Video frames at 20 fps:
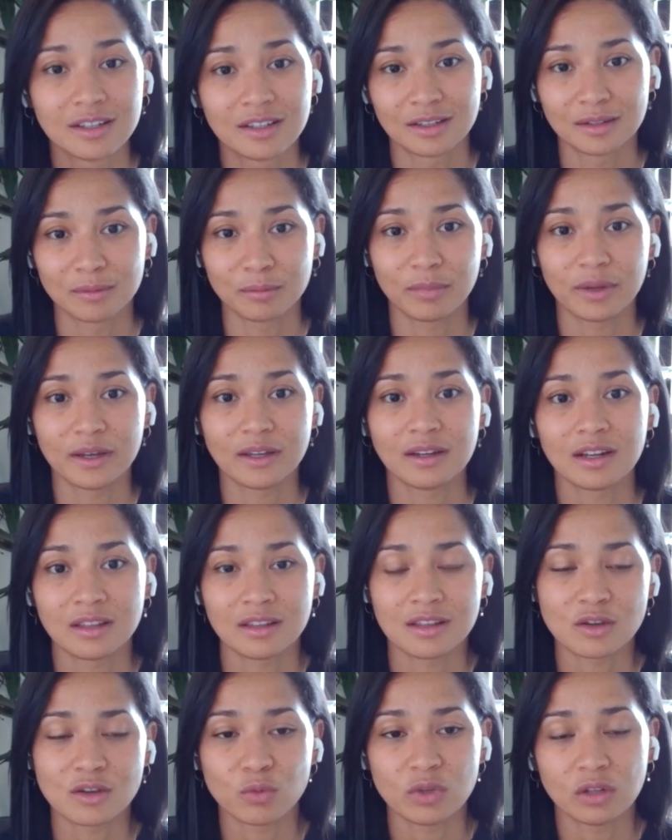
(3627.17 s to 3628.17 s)
But I
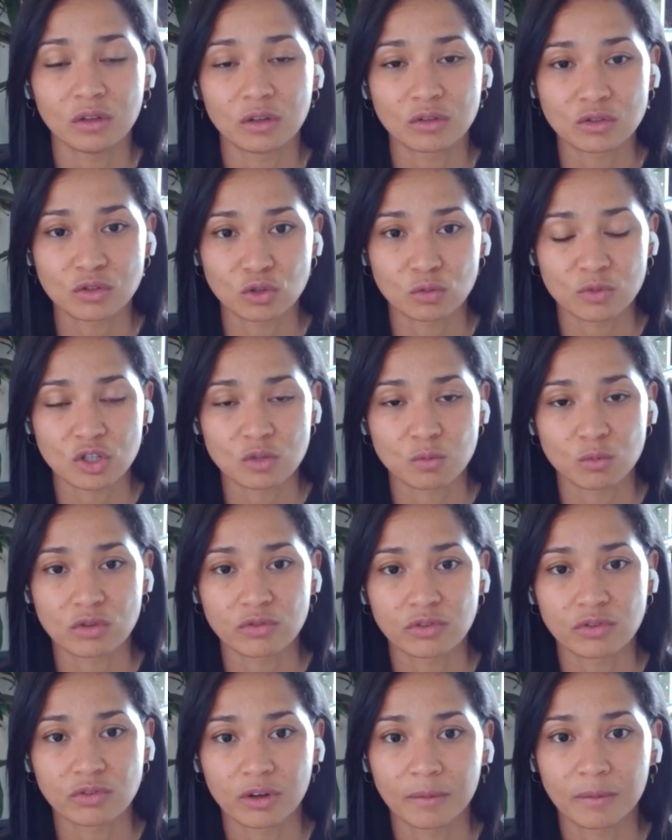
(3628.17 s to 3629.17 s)
think we learn so much more
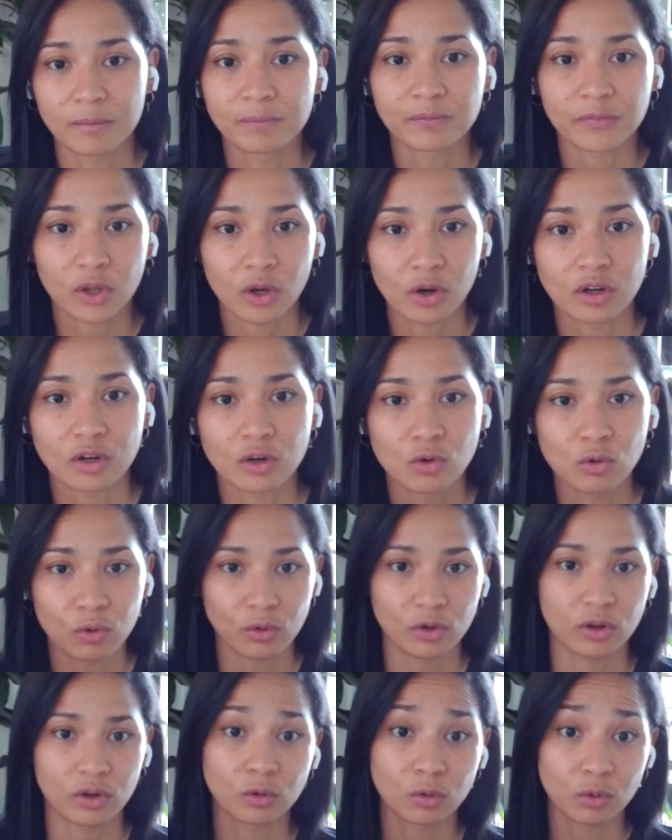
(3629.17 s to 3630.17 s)
from our quote
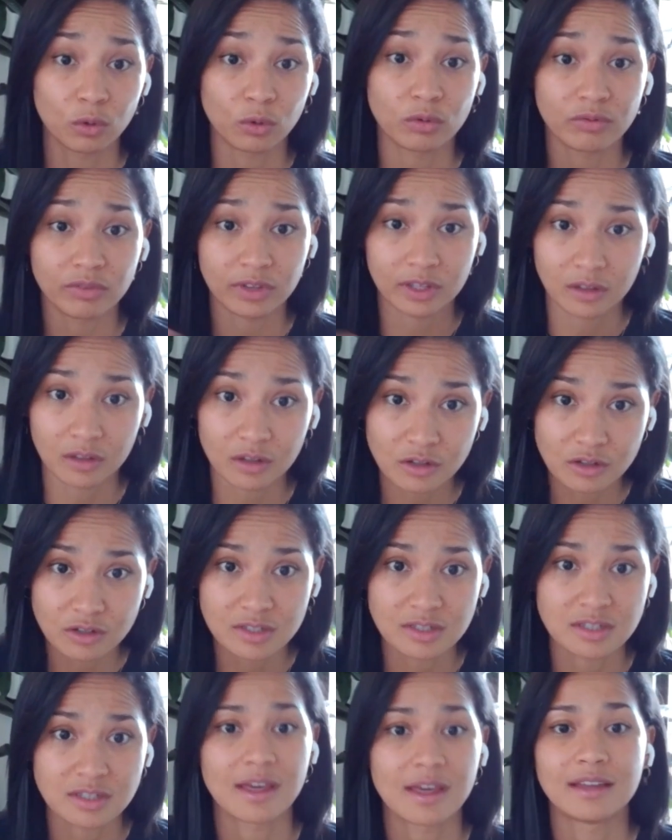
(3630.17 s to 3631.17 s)
unquote
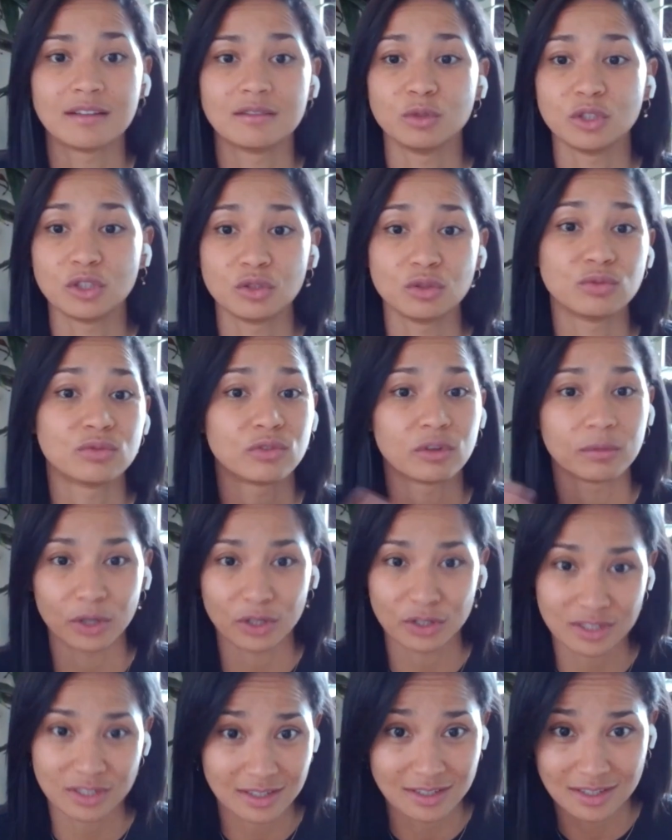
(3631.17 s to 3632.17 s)
failures than we do from our
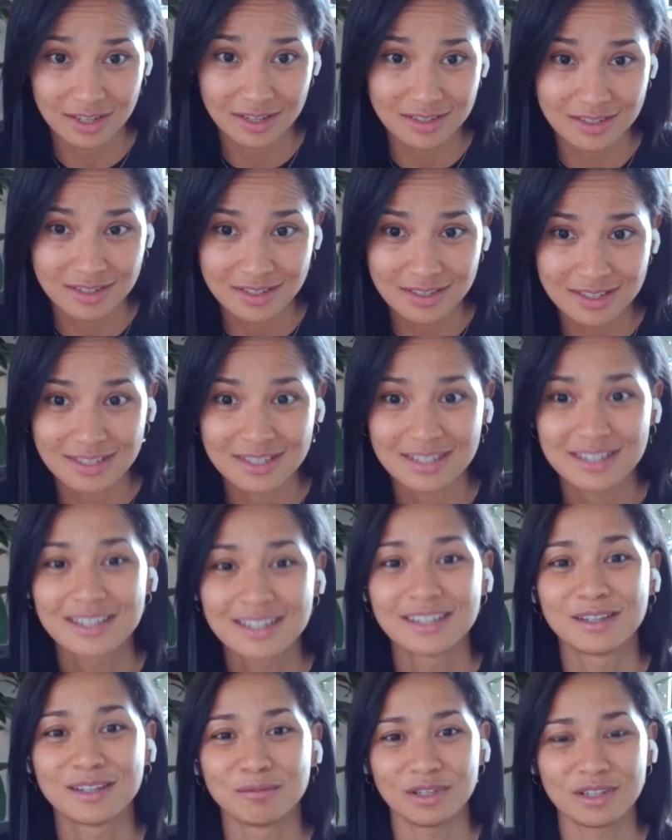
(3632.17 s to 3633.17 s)
successes.
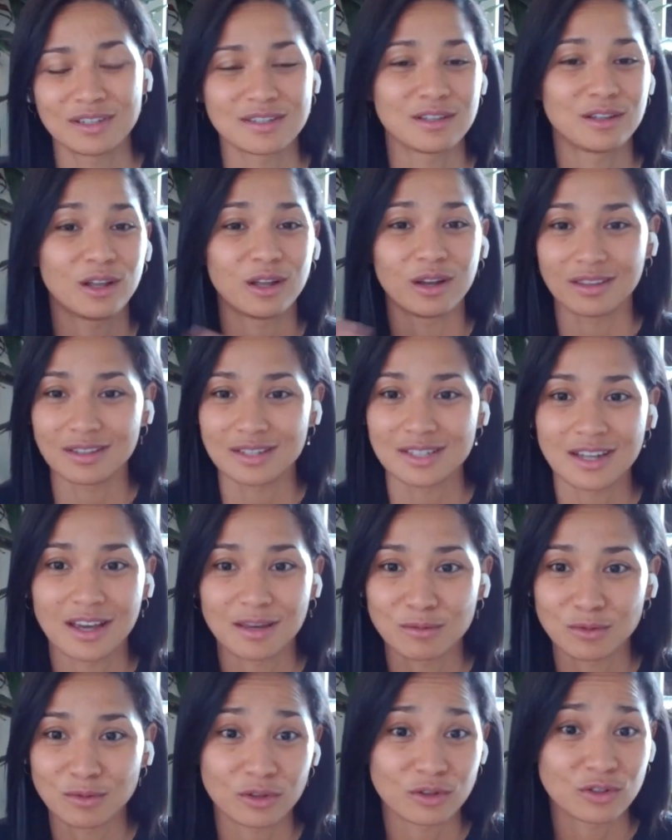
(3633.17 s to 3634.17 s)
Because a lot of the
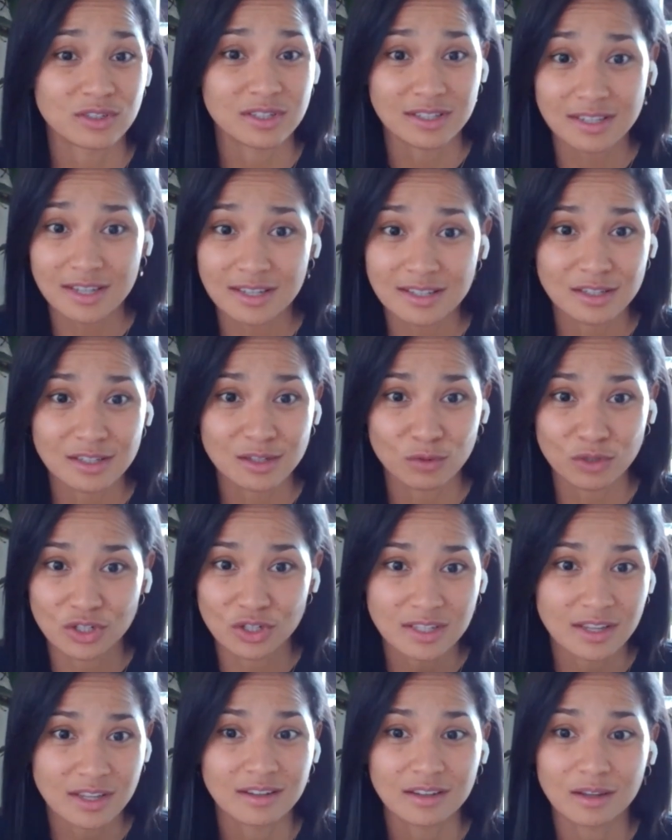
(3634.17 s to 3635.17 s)
times with our successes, we
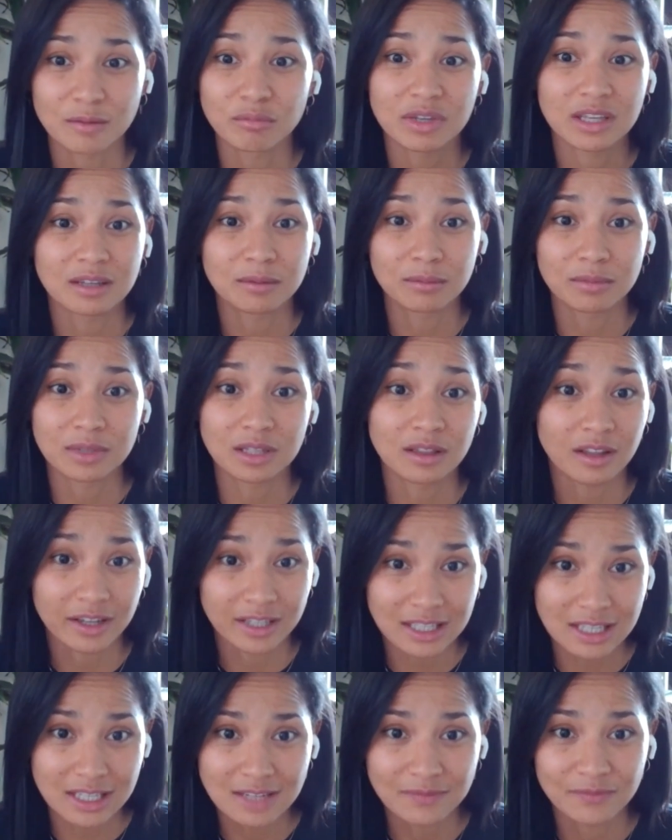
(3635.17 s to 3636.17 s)
just end up being a bit
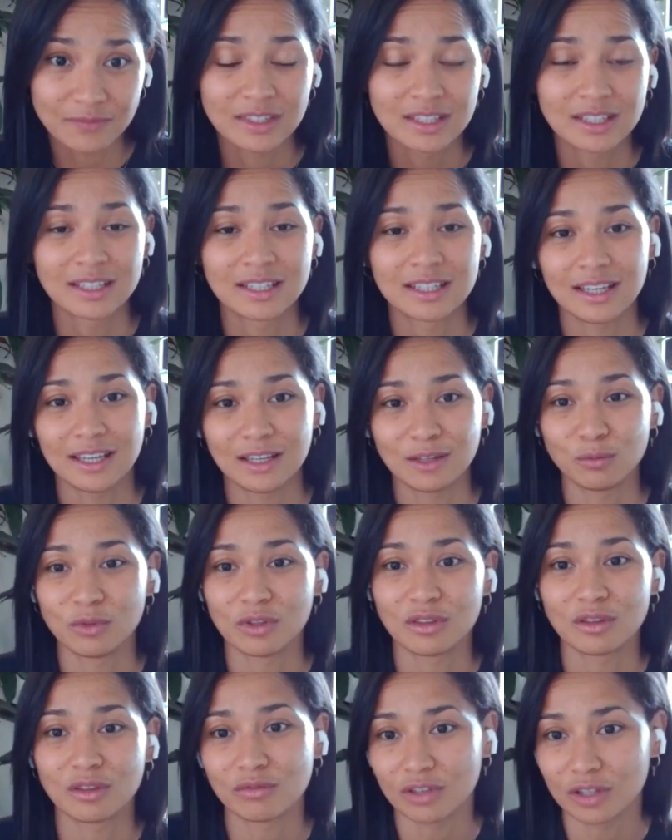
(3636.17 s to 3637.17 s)
lucky. And with
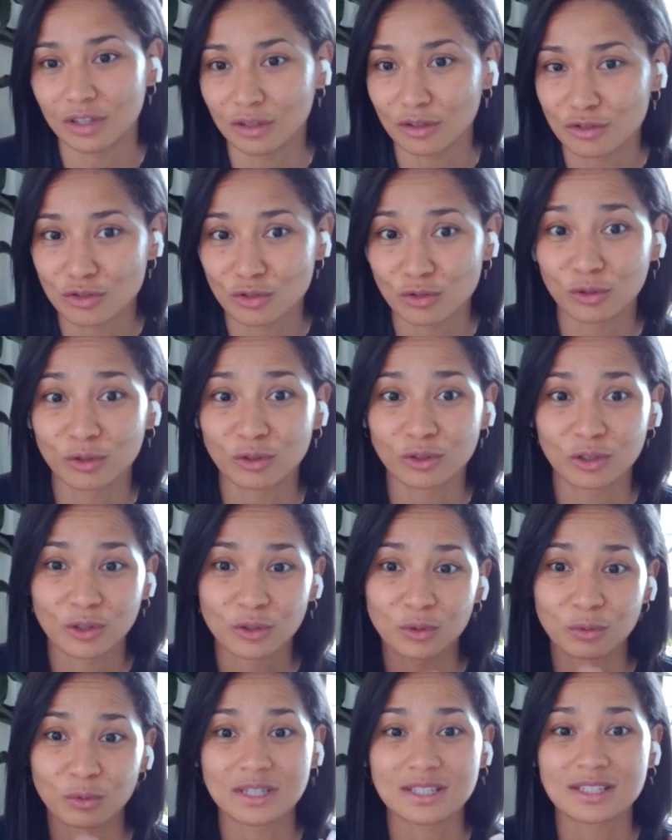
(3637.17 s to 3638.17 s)
the failures, you learn all
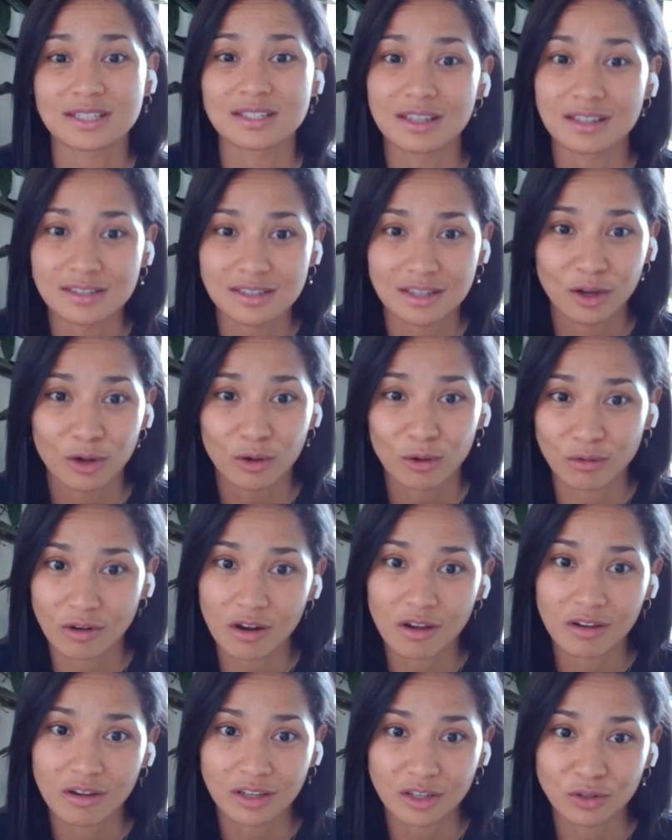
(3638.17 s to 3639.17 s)
the ways things can go
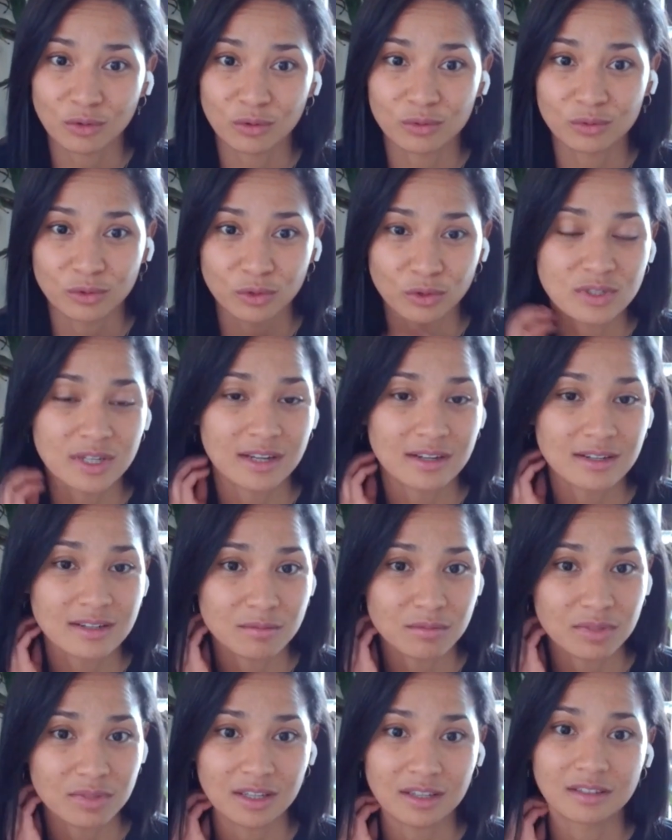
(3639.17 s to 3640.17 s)
wrong, and you tend to
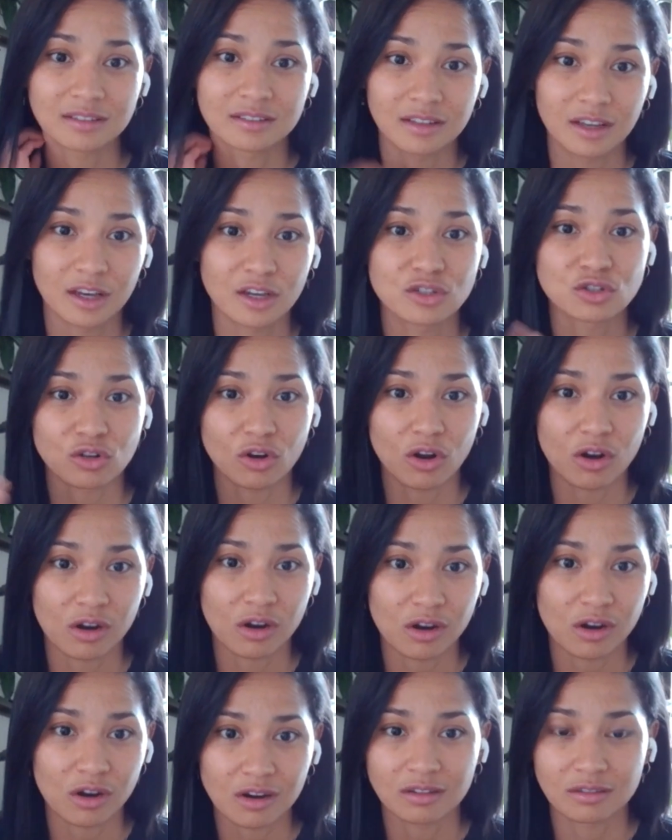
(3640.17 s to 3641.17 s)
be a
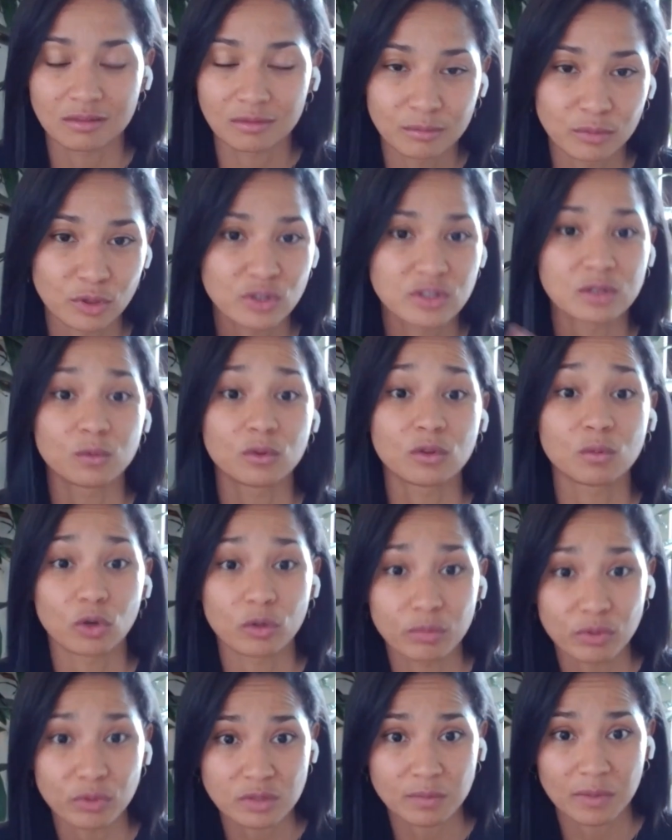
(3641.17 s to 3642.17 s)
stronger person with more
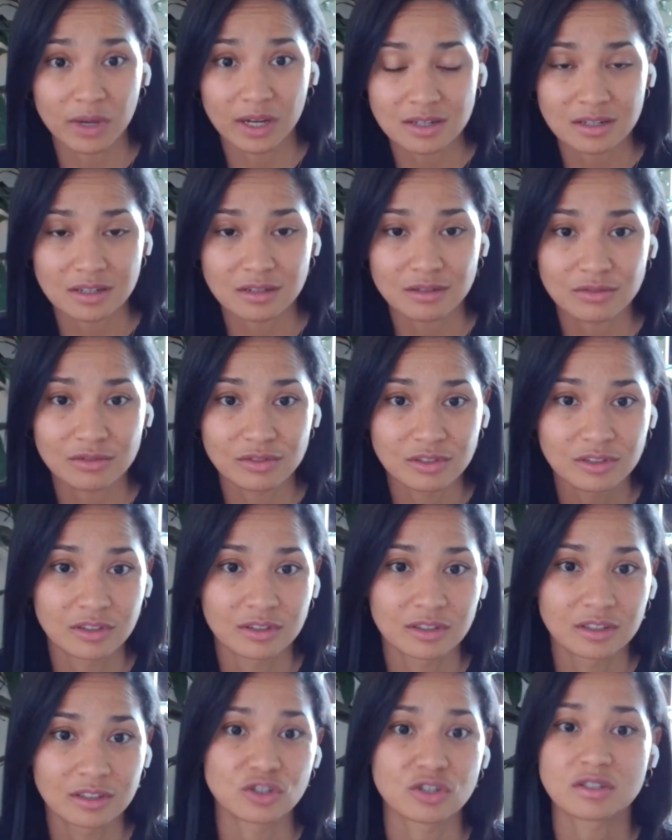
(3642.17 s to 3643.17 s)
perspective,
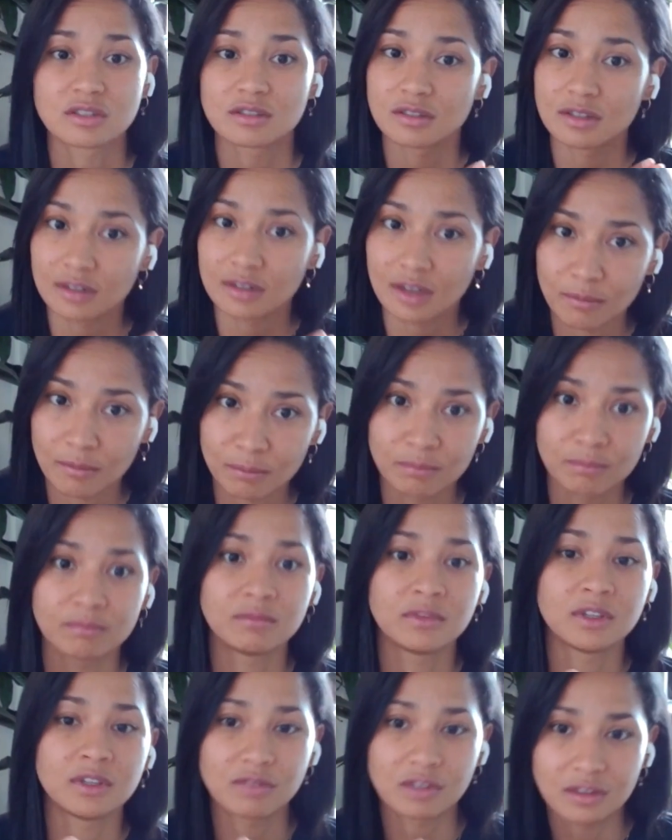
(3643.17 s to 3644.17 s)
just
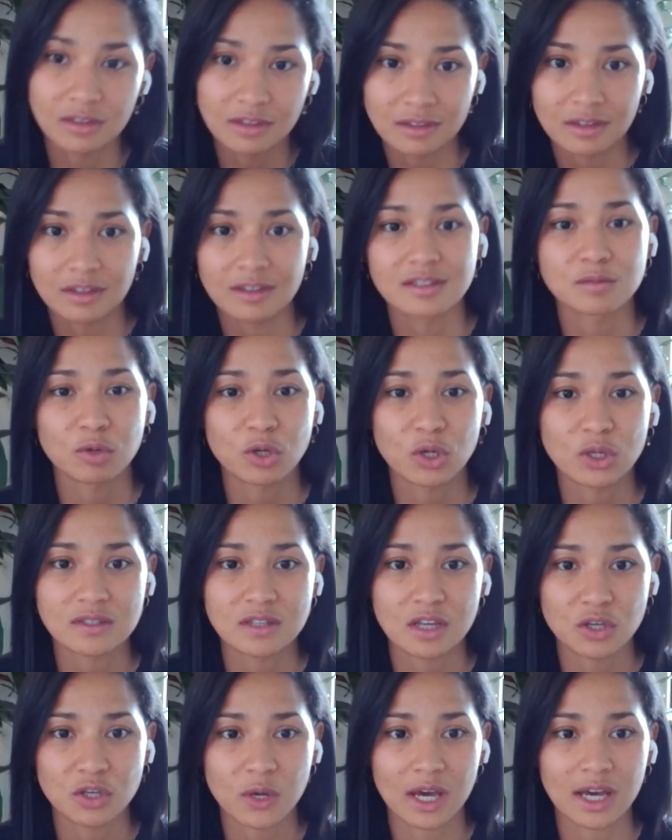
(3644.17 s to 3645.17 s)
given the experience
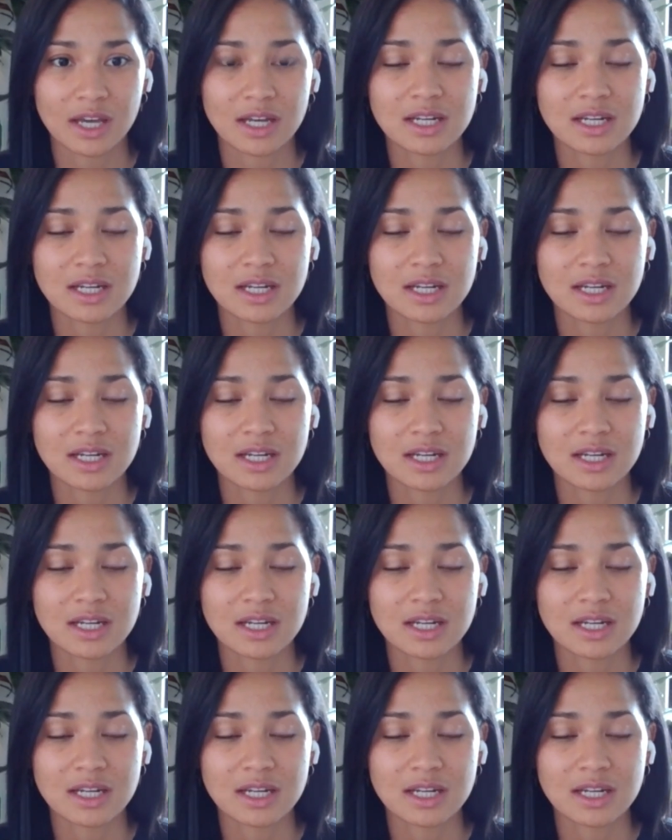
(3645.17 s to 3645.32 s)
that you had.